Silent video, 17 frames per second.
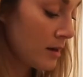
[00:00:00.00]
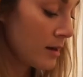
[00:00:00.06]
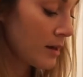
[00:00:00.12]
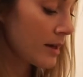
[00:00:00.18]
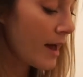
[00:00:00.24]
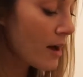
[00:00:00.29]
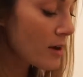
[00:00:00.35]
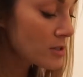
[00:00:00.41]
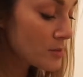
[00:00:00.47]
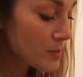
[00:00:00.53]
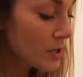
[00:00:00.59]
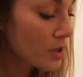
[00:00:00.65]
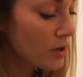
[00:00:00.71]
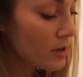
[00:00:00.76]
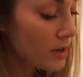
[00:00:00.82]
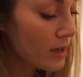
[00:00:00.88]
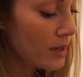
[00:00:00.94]
cow's
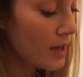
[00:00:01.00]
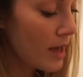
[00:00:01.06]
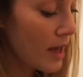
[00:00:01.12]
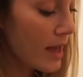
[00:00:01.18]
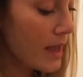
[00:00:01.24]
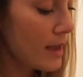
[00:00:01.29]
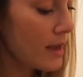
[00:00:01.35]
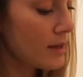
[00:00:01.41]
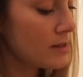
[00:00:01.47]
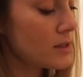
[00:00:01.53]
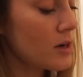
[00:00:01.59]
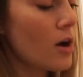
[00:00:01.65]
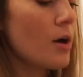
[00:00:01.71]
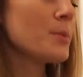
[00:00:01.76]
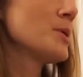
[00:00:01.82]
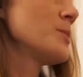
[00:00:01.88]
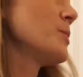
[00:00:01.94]
milk and
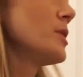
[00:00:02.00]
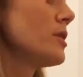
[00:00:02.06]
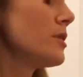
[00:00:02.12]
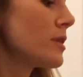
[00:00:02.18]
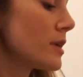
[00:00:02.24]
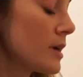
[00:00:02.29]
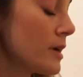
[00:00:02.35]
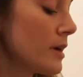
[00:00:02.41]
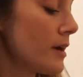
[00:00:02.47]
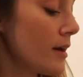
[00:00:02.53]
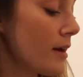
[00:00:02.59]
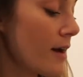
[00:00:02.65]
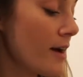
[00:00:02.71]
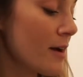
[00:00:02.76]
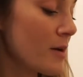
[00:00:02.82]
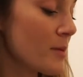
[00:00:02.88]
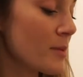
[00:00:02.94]
almond milk,
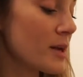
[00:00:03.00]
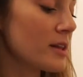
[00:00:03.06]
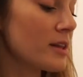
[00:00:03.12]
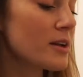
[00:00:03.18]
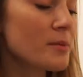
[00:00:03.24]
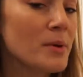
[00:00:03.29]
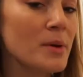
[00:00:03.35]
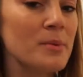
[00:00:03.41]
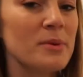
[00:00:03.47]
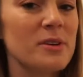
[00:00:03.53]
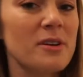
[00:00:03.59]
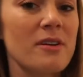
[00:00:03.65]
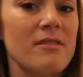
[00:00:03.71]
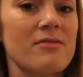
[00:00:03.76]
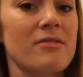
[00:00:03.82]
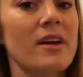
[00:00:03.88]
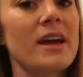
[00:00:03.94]
and a lot of people are
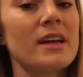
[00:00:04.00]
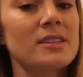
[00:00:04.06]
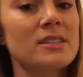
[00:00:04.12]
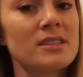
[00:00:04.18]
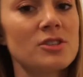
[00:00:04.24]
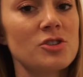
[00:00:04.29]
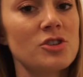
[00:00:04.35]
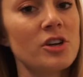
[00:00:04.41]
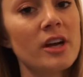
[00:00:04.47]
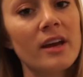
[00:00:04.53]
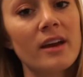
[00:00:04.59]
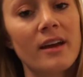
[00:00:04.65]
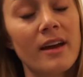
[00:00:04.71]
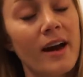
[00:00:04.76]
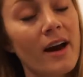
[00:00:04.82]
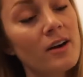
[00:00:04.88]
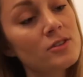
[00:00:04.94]
afraid to drink
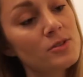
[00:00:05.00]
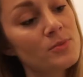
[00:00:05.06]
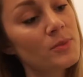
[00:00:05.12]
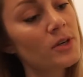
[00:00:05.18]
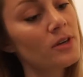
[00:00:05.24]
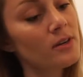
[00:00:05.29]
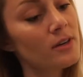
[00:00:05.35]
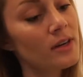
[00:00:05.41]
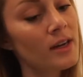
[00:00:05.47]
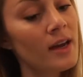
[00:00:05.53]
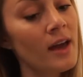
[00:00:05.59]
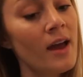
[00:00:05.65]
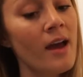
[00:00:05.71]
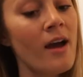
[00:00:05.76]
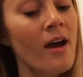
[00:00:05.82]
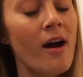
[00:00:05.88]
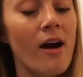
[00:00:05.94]
cow's milk.
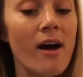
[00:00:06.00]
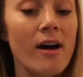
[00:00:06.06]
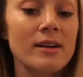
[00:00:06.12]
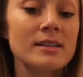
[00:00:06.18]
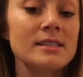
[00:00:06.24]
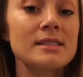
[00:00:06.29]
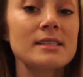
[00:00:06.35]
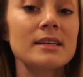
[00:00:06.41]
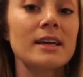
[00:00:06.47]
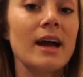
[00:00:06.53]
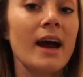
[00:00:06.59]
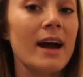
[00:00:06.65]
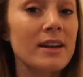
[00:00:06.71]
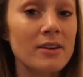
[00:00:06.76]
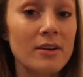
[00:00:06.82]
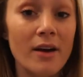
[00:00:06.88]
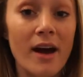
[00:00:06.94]
Honestly,
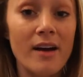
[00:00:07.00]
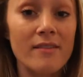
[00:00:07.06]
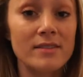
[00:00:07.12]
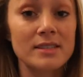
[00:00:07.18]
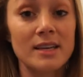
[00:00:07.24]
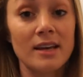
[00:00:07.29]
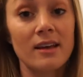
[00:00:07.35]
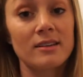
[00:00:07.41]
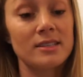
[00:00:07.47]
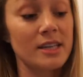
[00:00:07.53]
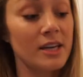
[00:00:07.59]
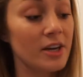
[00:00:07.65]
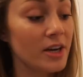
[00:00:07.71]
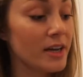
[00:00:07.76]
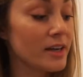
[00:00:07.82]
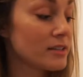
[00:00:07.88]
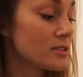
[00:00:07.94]
I don't have a
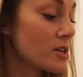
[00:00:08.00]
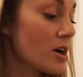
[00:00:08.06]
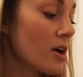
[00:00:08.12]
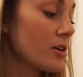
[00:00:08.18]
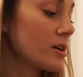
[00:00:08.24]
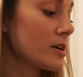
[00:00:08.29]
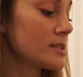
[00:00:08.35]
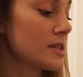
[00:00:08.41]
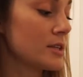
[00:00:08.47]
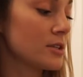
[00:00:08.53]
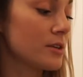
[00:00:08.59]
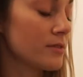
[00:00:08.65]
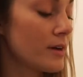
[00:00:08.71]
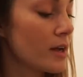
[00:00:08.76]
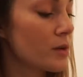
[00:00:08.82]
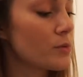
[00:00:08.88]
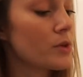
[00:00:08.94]
dairy intolerance. I do
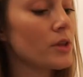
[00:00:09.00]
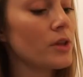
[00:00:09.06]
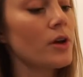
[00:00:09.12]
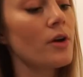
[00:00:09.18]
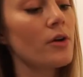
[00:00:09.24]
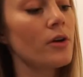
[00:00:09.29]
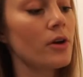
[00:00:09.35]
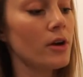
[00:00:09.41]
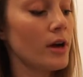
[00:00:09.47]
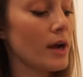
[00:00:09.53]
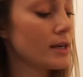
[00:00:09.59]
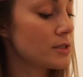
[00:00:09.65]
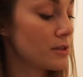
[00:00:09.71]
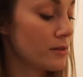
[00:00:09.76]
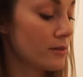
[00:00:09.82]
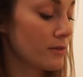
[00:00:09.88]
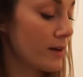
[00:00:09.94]
fine with yogurt, I
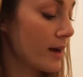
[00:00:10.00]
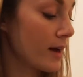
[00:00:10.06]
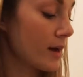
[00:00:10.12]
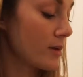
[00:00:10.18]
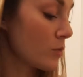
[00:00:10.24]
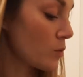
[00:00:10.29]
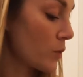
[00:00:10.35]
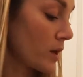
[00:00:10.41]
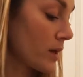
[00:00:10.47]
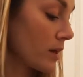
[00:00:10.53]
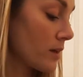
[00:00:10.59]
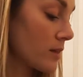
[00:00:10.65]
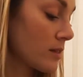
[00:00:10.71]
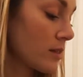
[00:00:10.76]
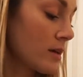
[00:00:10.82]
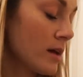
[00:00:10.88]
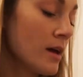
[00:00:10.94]
do fine
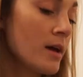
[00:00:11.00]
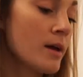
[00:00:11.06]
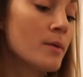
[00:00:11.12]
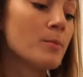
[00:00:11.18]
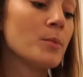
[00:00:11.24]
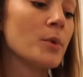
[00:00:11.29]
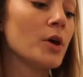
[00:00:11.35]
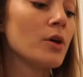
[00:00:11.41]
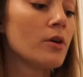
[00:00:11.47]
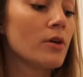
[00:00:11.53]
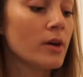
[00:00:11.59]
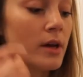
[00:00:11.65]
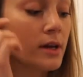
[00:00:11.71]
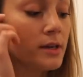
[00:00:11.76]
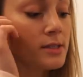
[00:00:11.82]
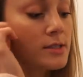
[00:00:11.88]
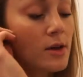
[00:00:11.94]
with milk,
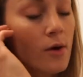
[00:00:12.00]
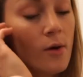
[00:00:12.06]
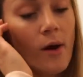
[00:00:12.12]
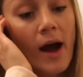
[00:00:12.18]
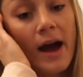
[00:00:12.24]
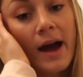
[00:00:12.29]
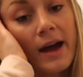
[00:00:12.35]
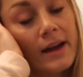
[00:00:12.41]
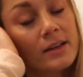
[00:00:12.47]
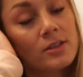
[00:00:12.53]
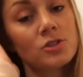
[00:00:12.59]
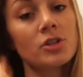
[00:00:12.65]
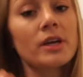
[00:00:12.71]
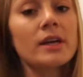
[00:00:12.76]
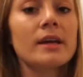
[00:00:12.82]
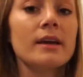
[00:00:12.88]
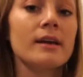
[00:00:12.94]
so I
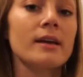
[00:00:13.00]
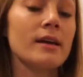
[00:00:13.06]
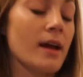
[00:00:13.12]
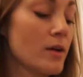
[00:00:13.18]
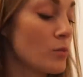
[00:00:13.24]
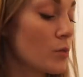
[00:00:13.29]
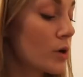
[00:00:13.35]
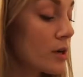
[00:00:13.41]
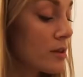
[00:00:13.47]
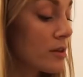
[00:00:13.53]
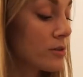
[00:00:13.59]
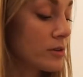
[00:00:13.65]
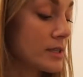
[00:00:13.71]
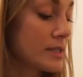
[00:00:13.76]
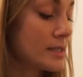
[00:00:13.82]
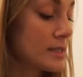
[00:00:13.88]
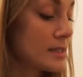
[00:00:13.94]
drink it. And one of the
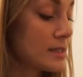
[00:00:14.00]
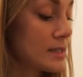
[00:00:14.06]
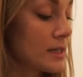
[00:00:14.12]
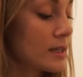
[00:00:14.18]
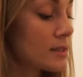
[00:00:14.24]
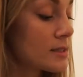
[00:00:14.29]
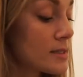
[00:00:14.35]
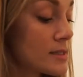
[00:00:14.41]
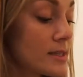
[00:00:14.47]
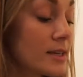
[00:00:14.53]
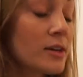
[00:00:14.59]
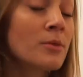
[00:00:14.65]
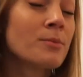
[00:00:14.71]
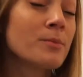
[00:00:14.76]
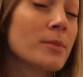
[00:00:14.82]
reasons is skim